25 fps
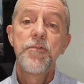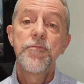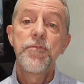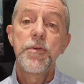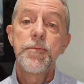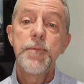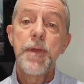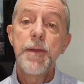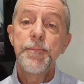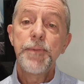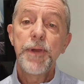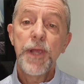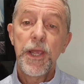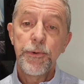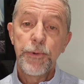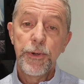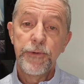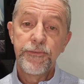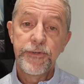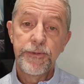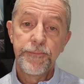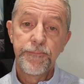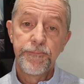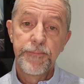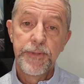Remember,
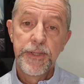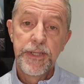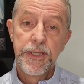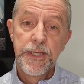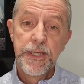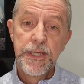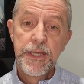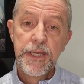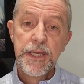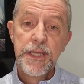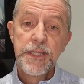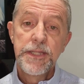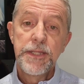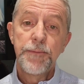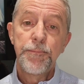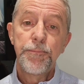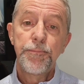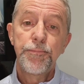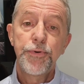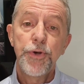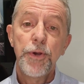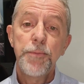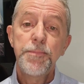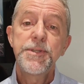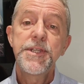however, that
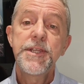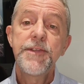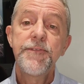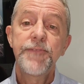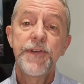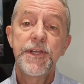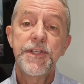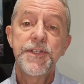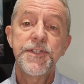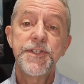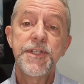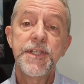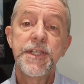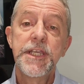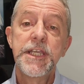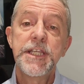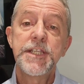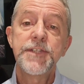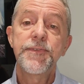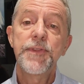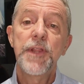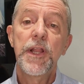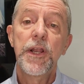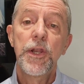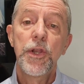property investing
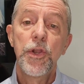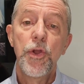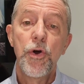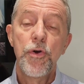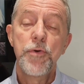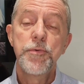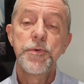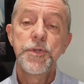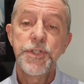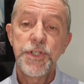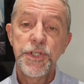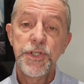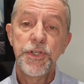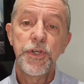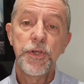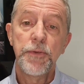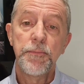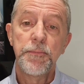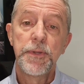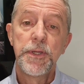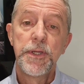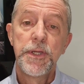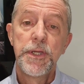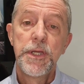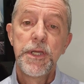is for the long
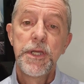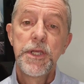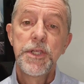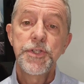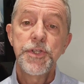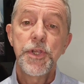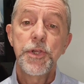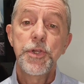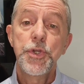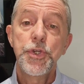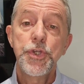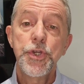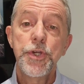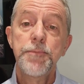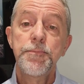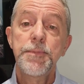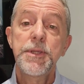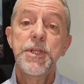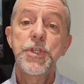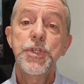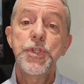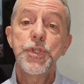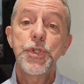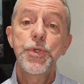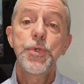term, so you shouldn't
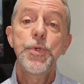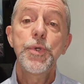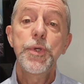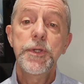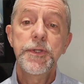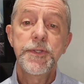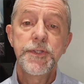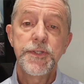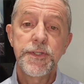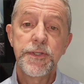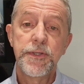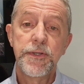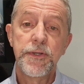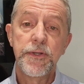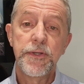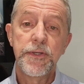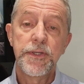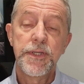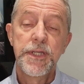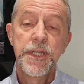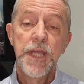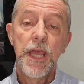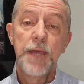be too concerned